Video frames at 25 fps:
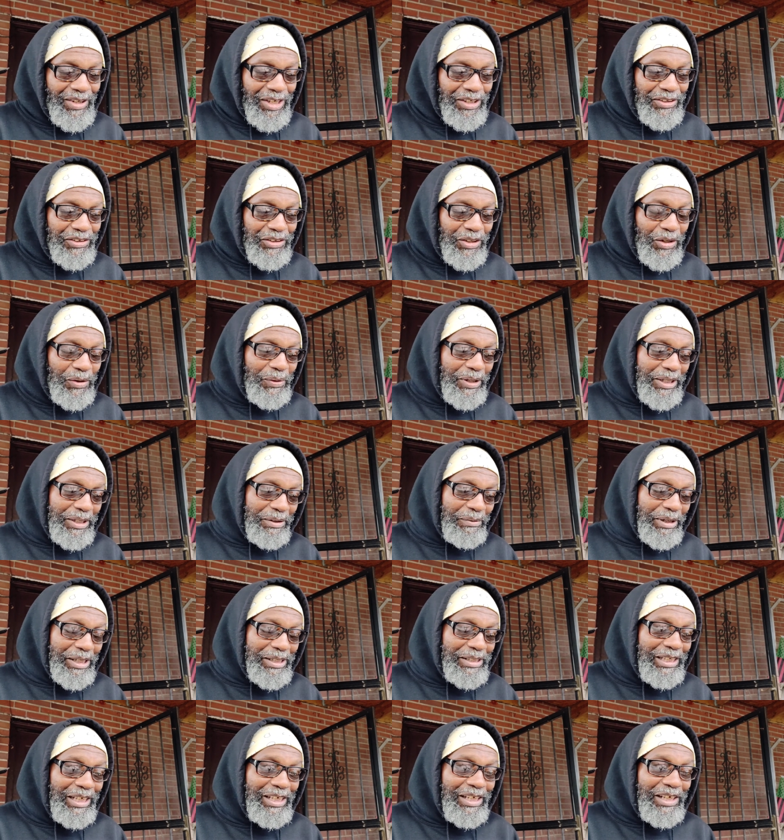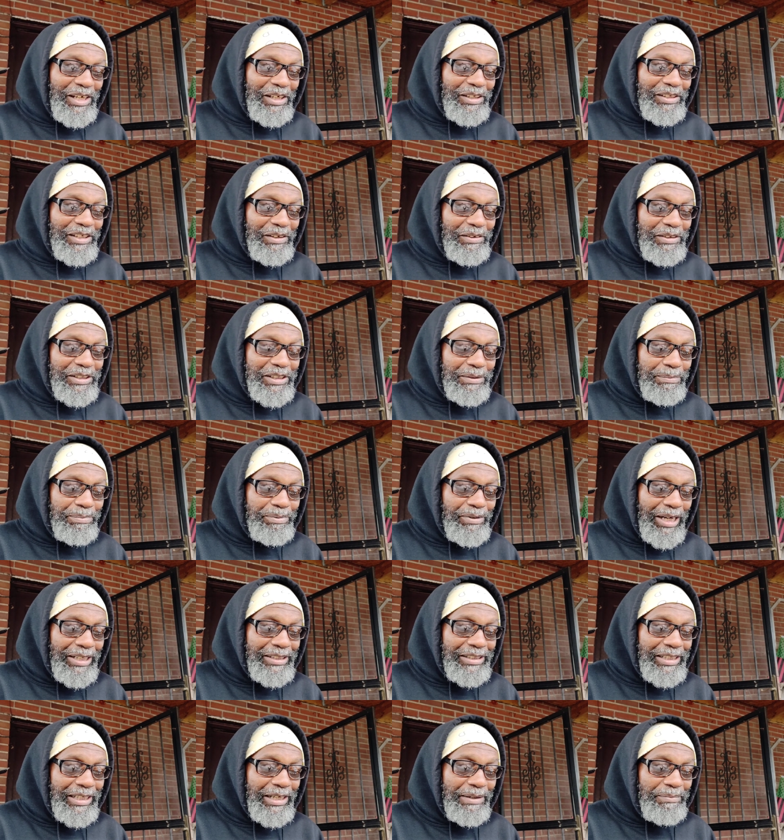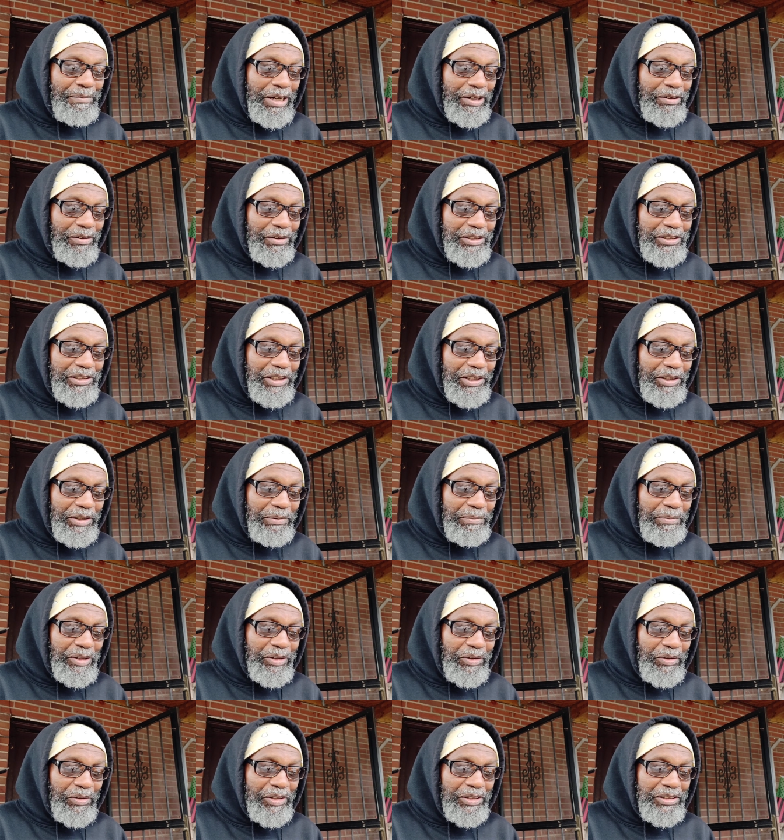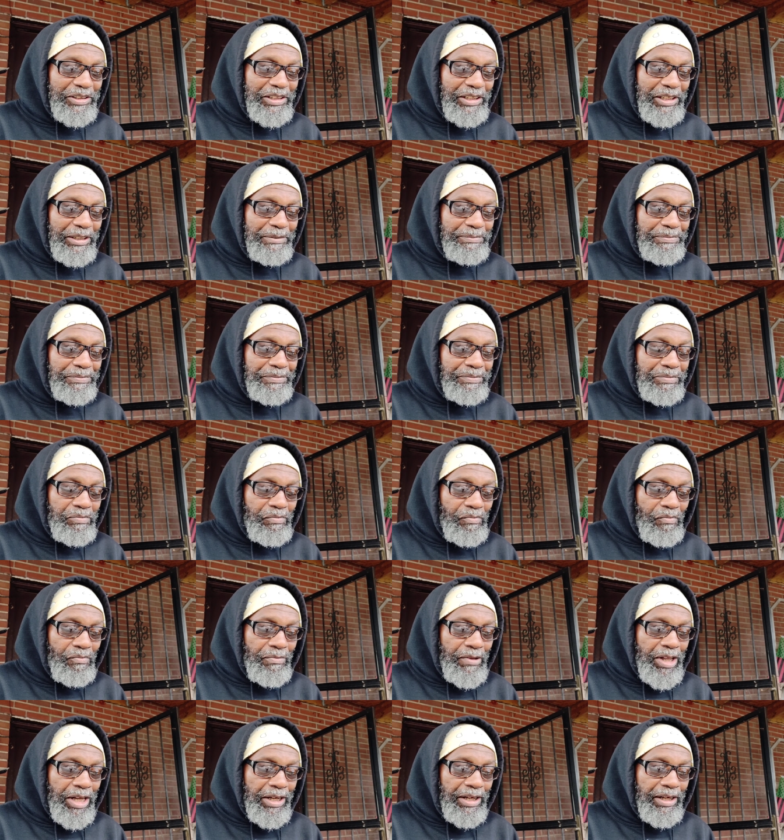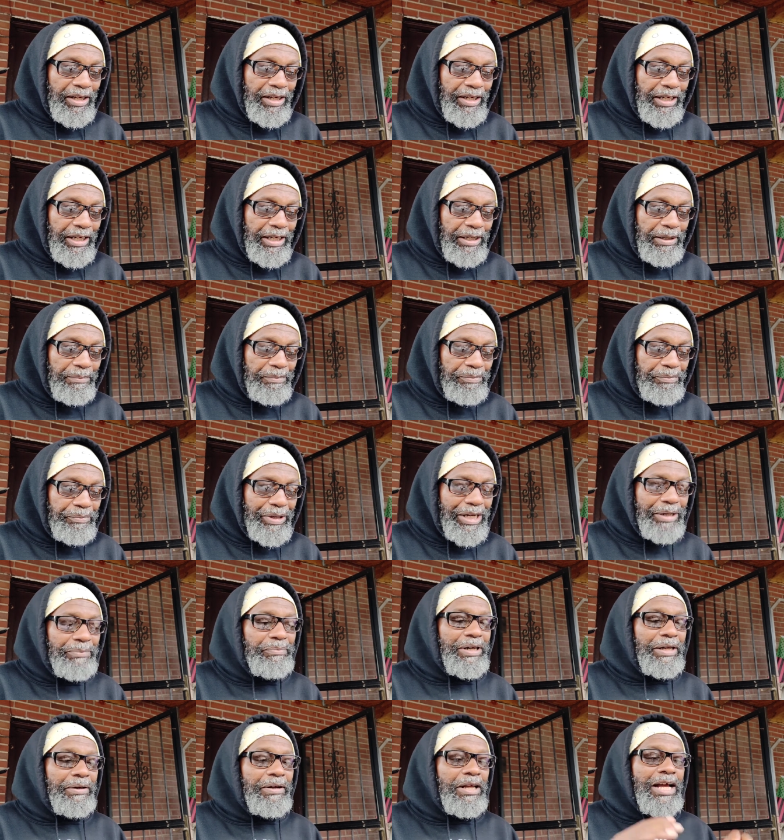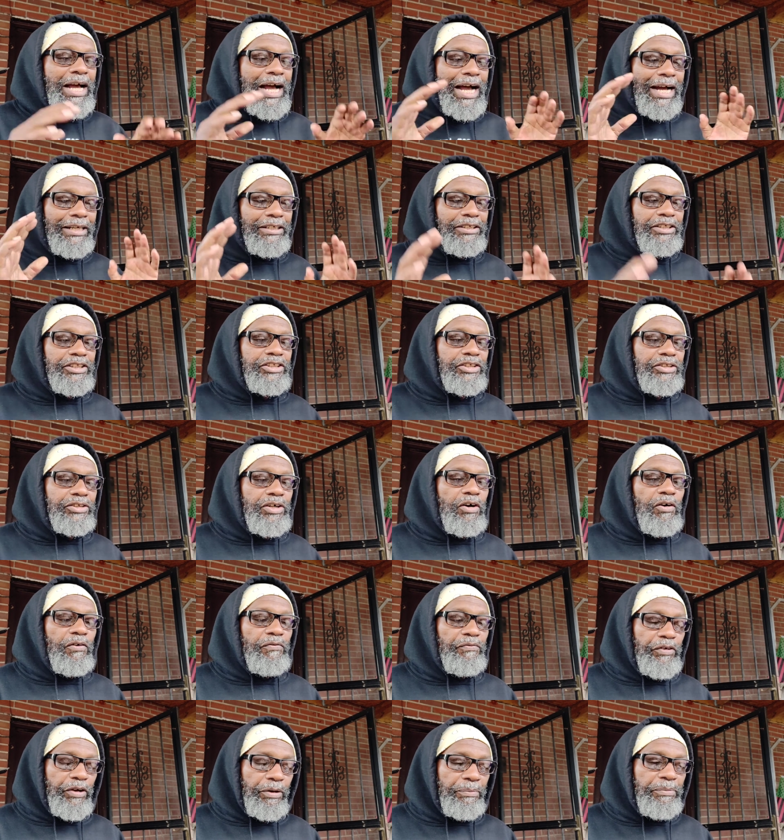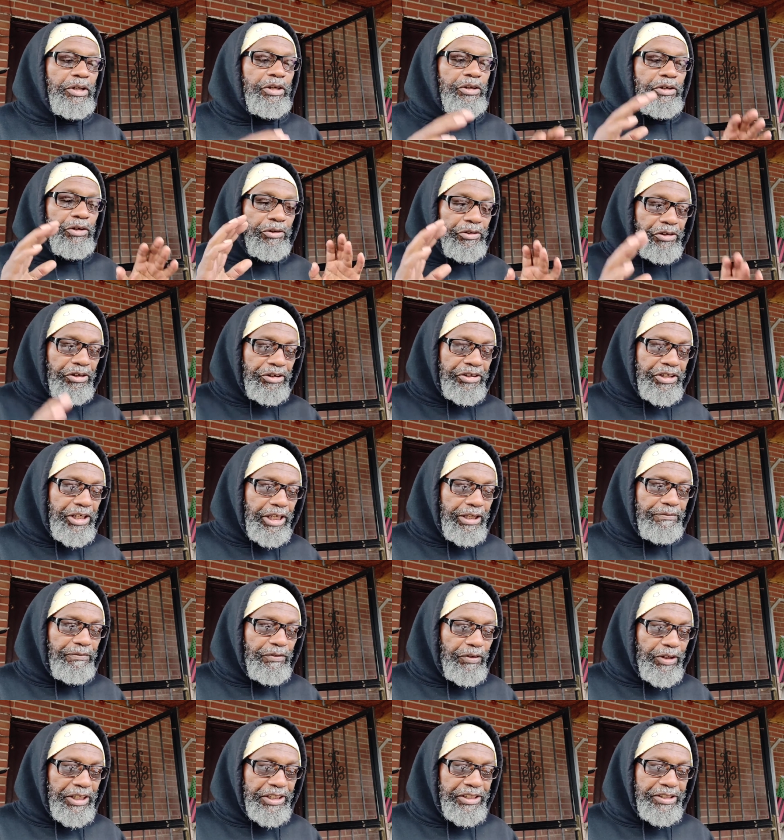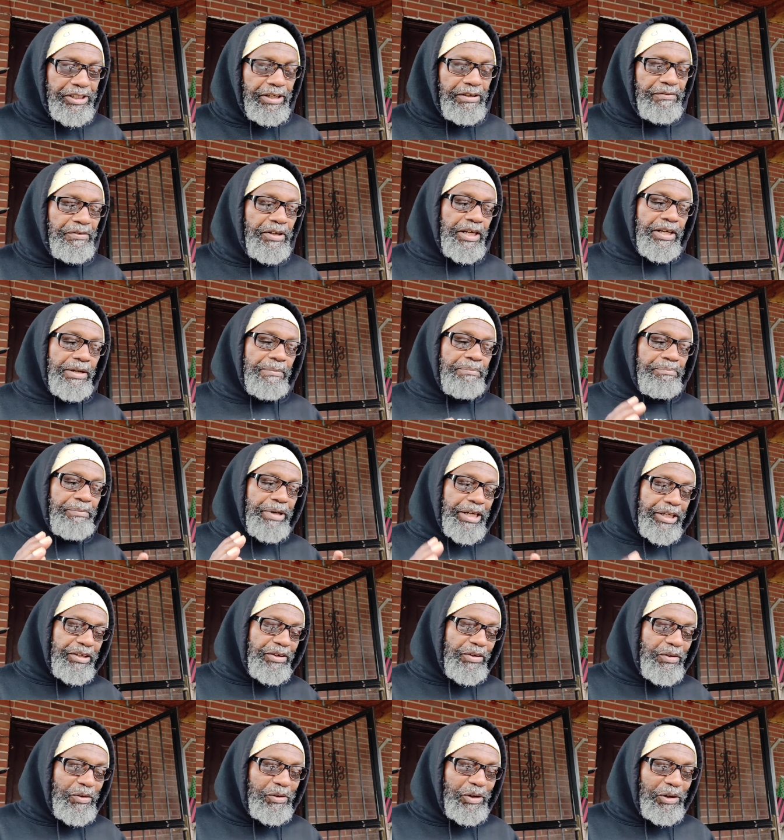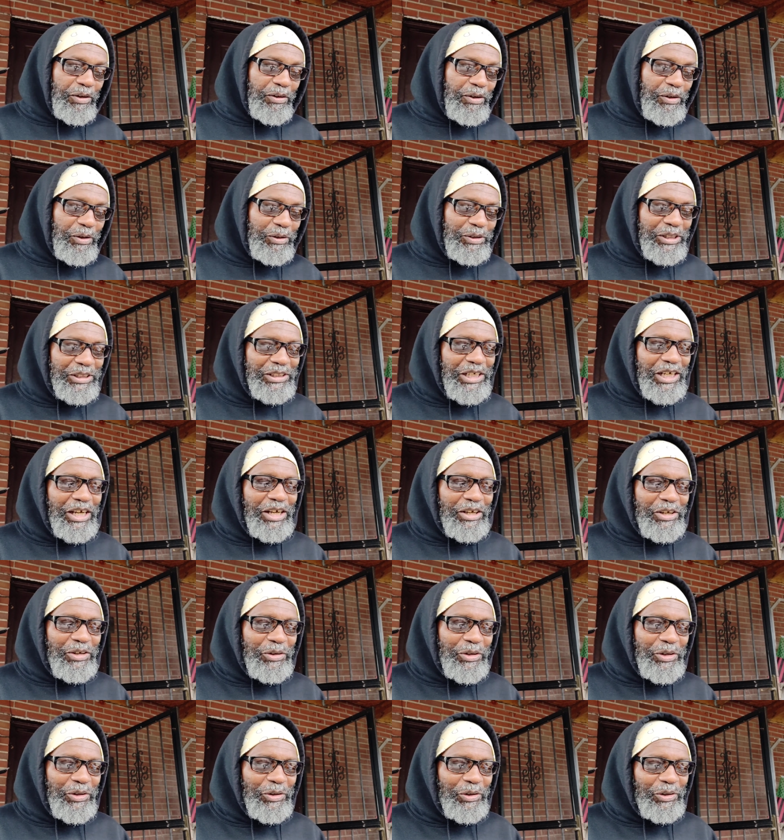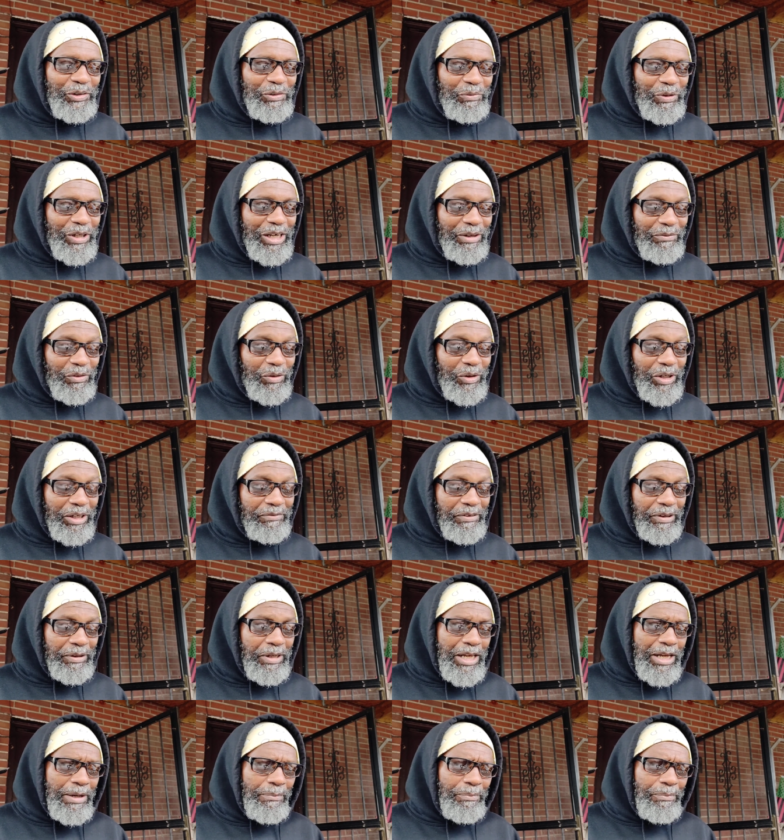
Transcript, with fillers: So anyway, there is a pride that I'm not going to tell you because. Uh, um, but anyway, I understood the whole film. You should see it for yourself. Make your own conclusions. You can get on whatever, whatever.